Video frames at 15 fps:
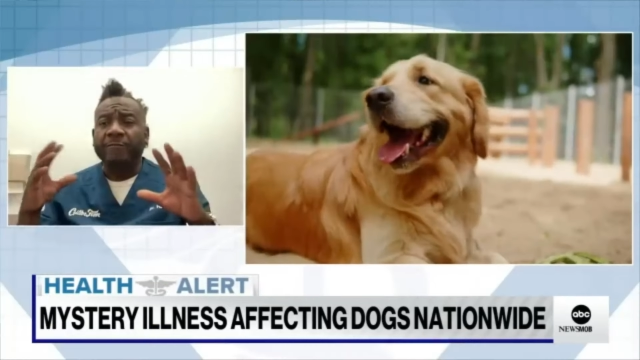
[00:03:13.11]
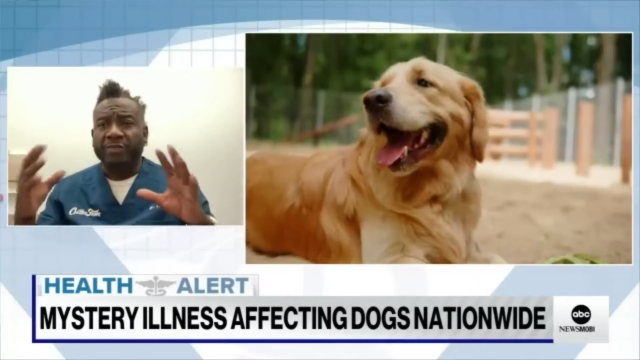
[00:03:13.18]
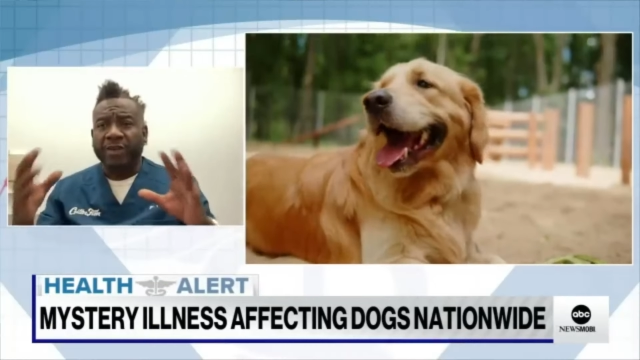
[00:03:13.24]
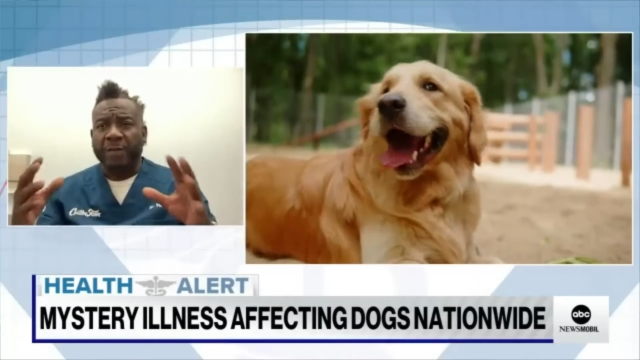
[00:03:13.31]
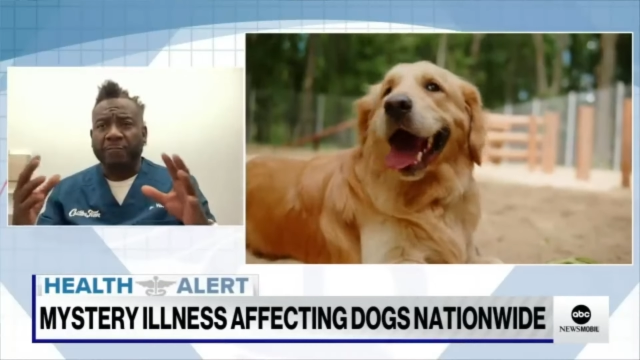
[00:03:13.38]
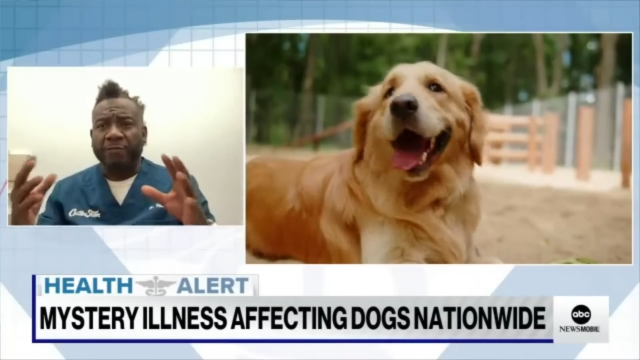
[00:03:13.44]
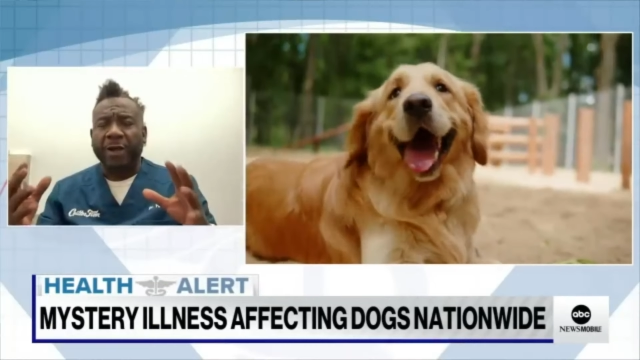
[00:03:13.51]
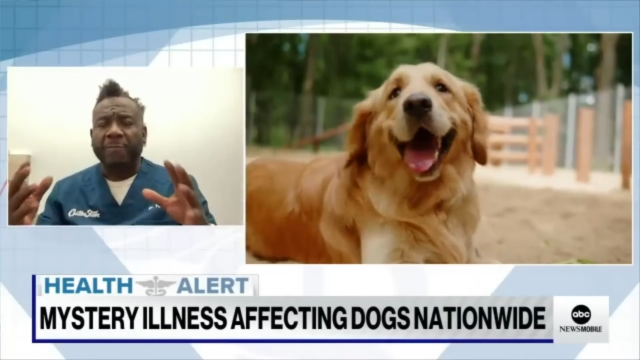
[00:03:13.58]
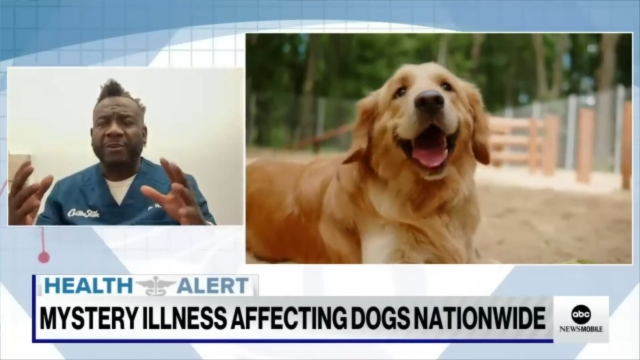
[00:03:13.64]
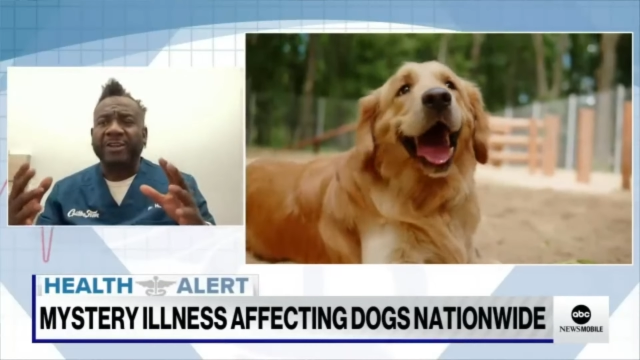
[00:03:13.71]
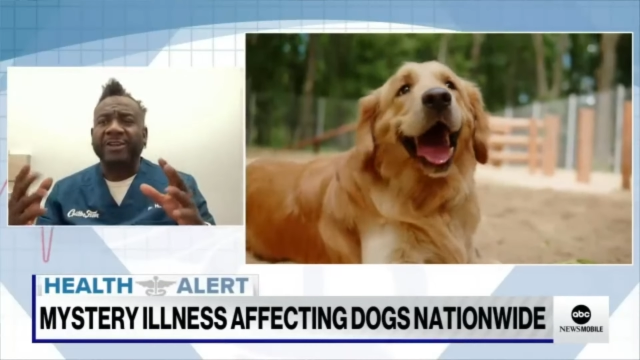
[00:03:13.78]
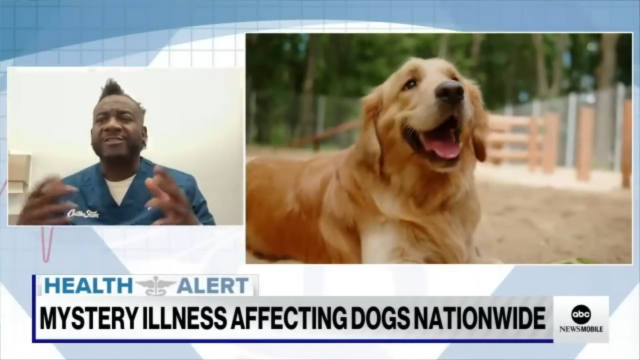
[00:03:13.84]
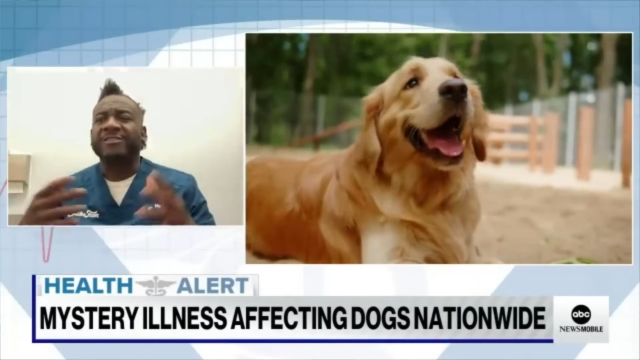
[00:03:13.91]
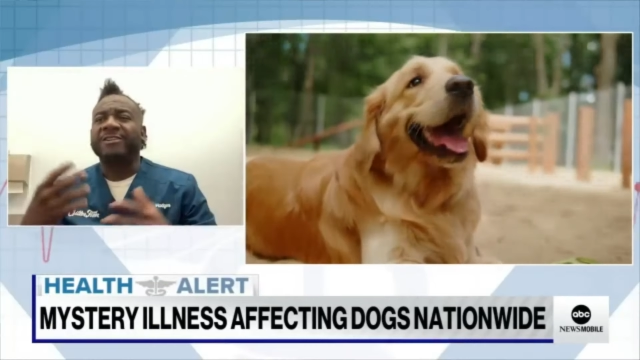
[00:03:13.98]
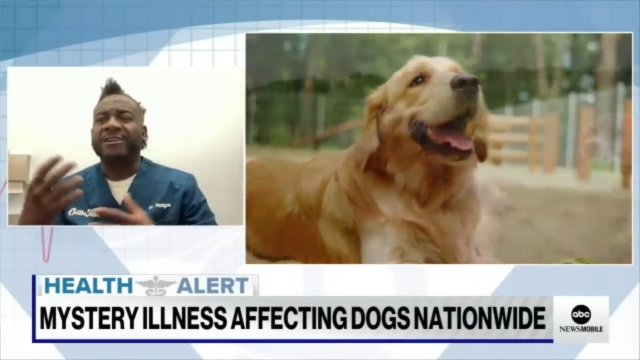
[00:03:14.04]
the steps to
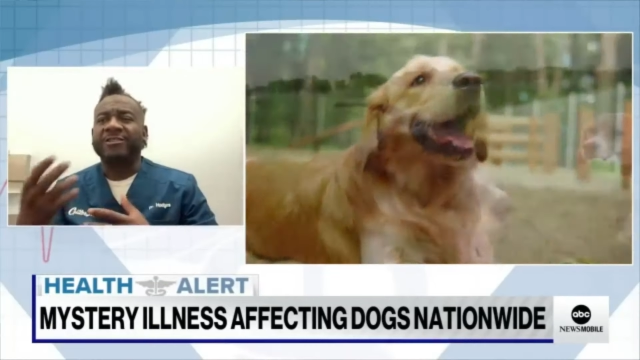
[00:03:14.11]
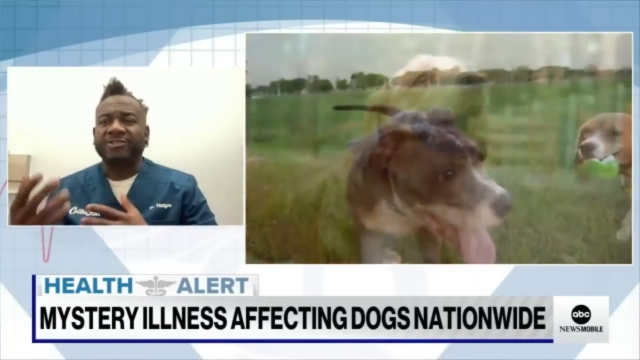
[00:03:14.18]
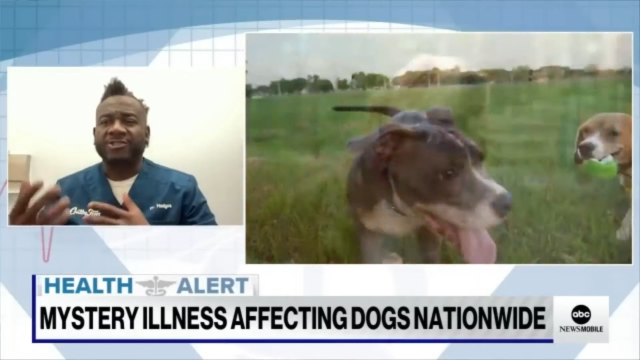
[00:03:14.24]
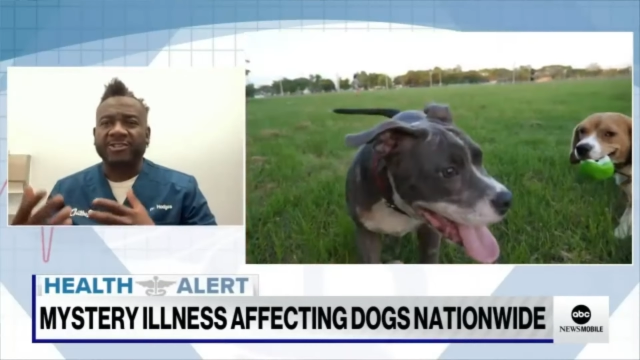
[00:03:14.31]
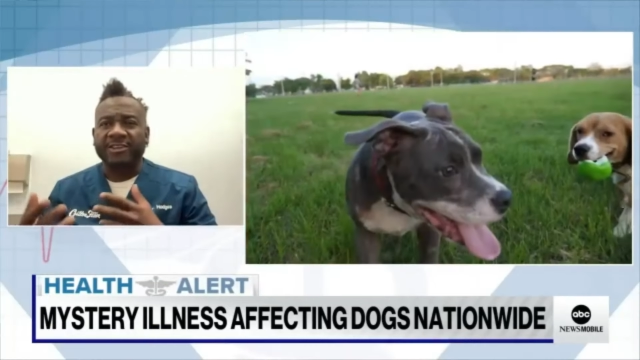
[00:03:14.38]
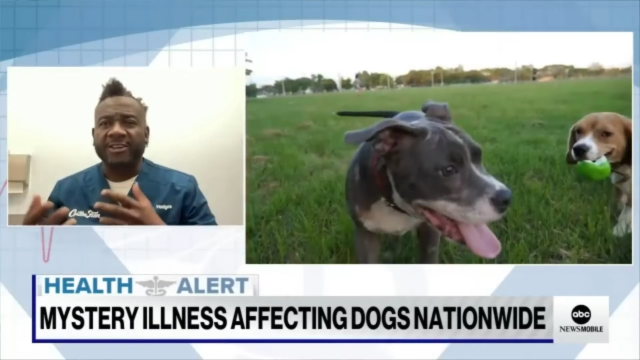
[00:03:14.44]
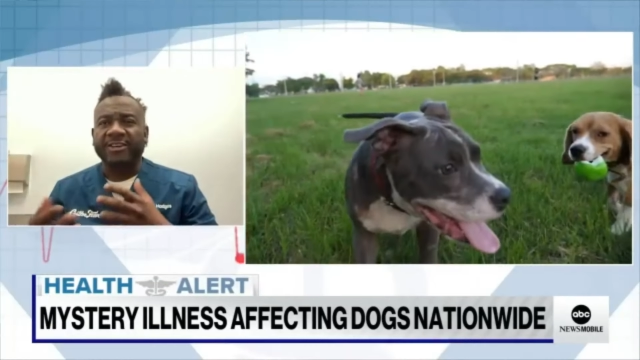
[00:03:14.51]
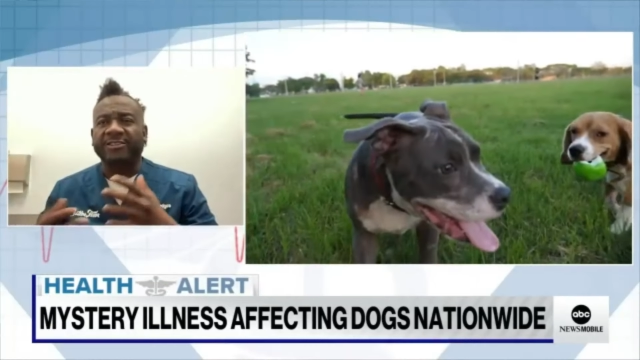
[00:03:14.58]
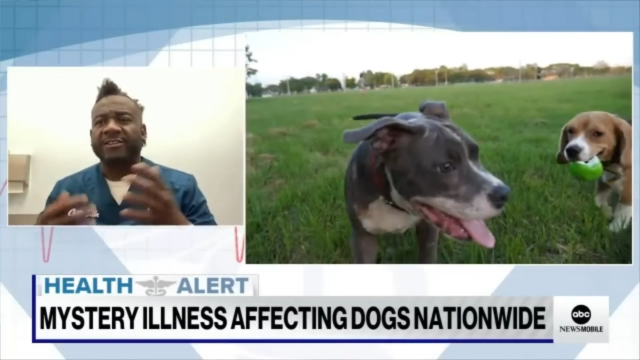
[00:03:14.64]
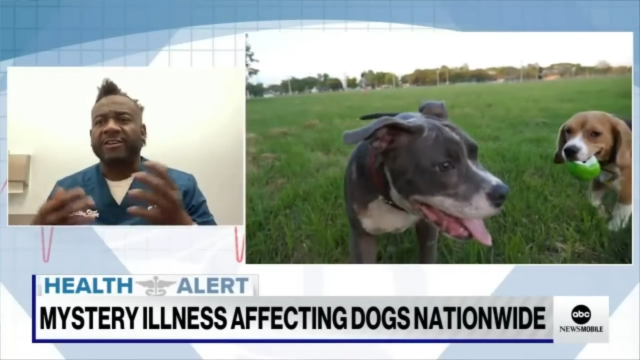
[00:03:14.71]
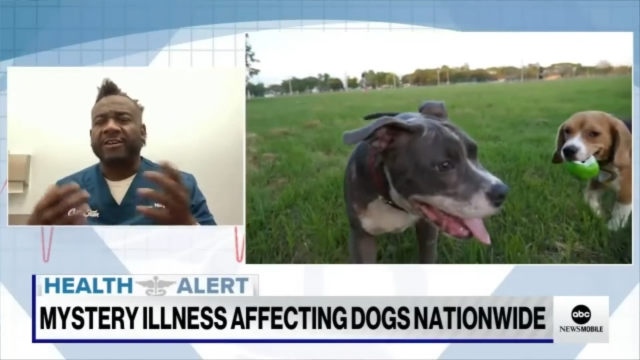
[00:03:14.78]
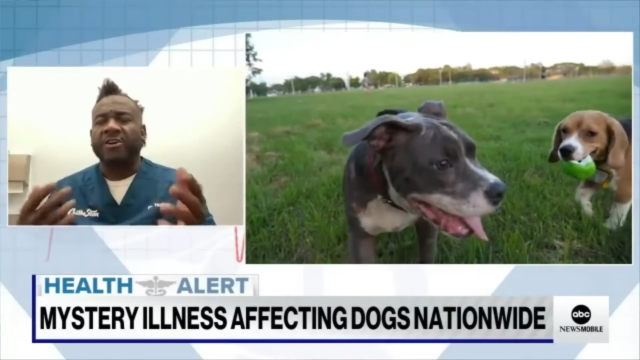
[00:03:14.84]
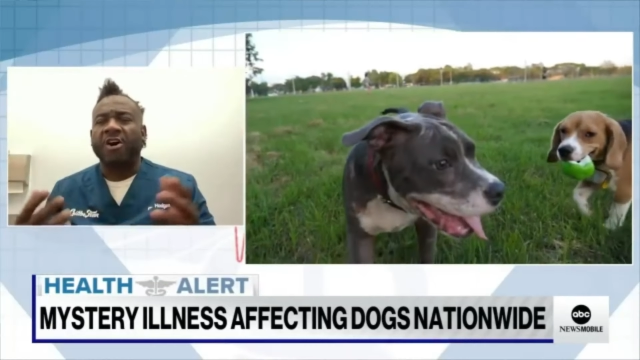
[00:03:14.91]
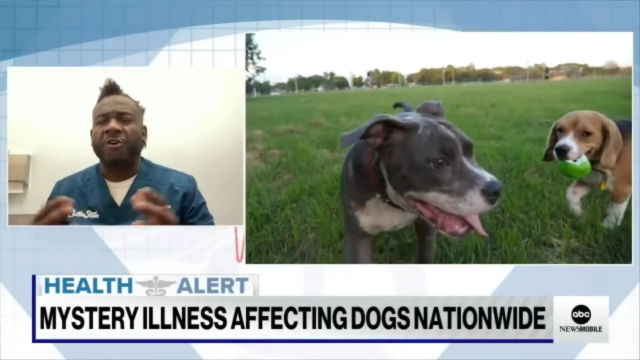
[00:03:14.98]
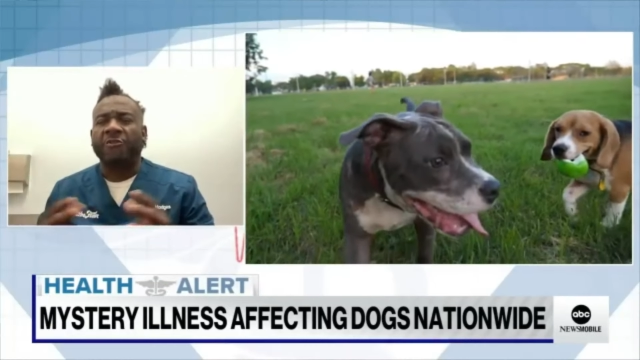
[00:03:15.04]
take if you think your
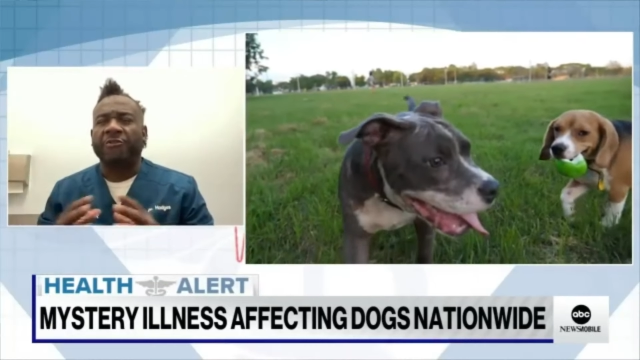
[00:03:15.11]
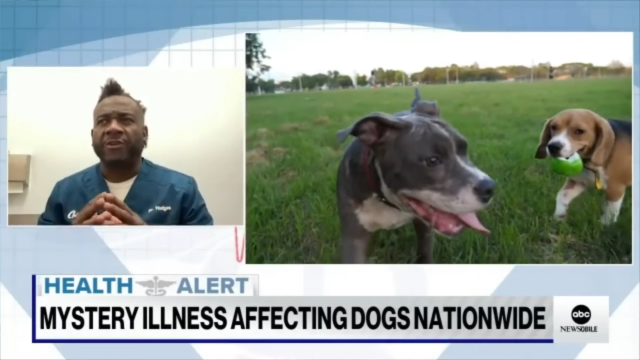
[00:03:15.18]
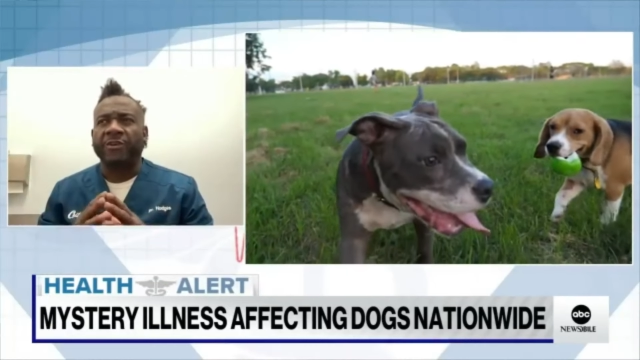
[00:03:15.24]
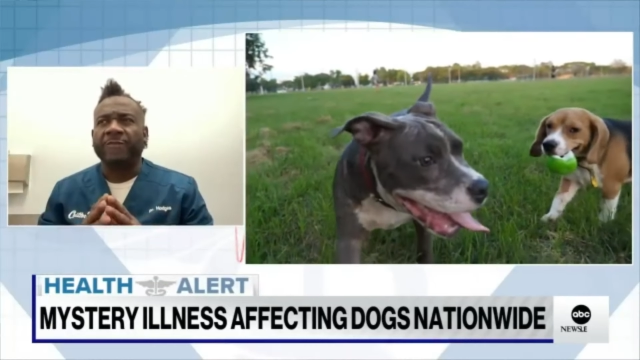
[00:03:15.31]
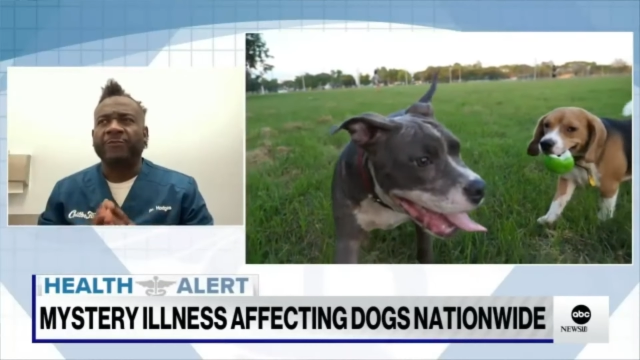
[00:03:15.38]
dog might be